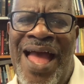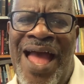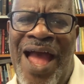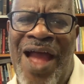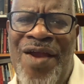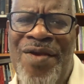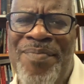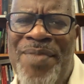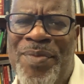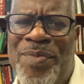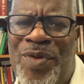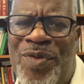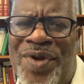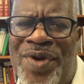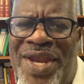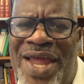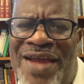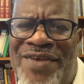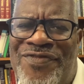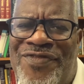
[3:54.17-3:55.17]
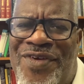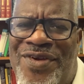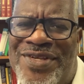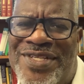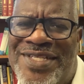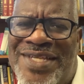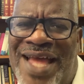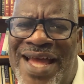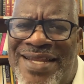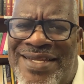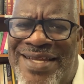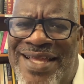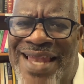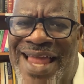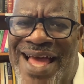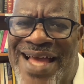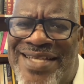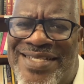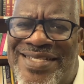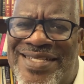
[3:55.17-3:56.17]
I remember when I first got
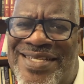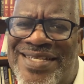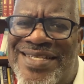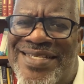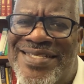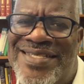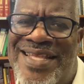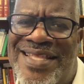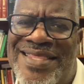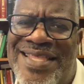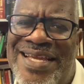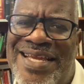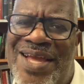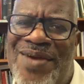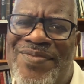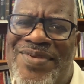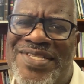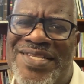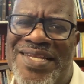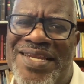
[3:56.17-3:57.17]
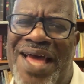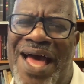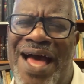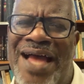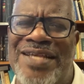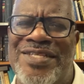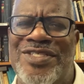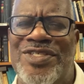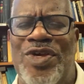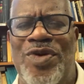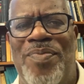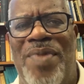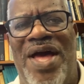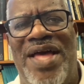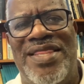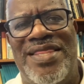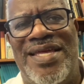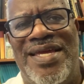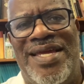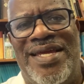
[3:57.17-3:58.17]
glasses. I think I was in high school by
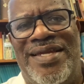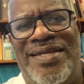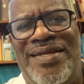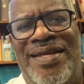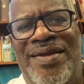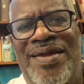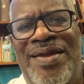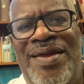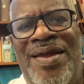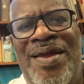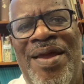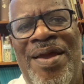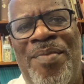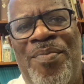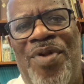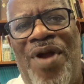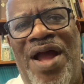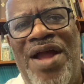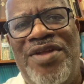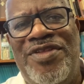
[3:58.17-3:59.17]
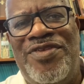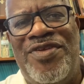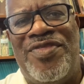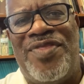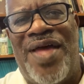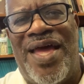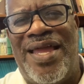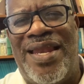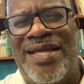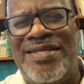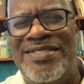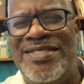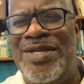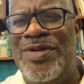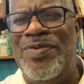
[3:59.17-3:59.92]
then. Prior to that, I still